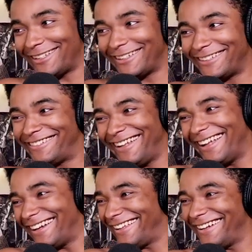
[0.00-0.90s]

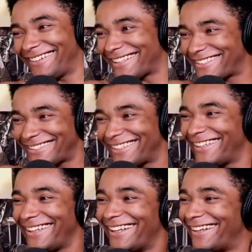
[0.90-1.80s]
Is there an
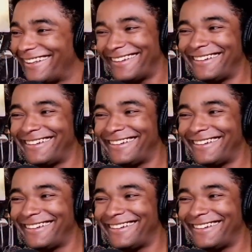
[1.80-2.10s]
up-and-coming